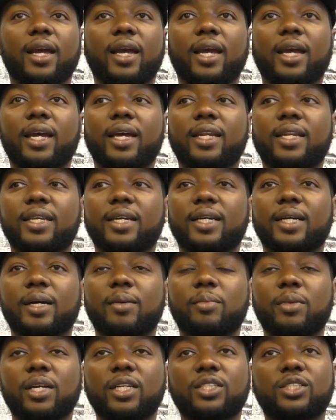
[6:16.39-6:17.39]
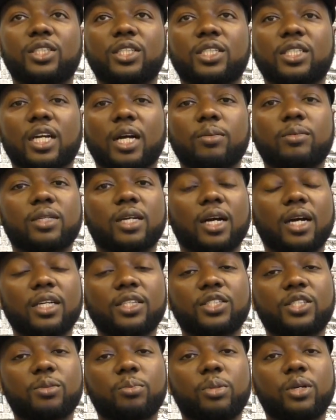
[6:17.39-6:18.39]
And um, it is just up to
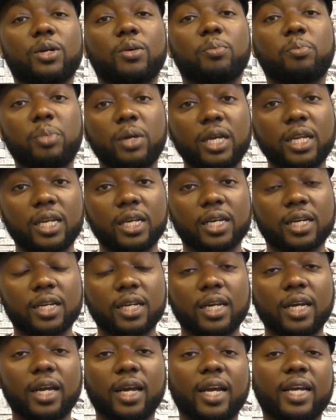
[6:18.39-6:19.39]
us to be obedient.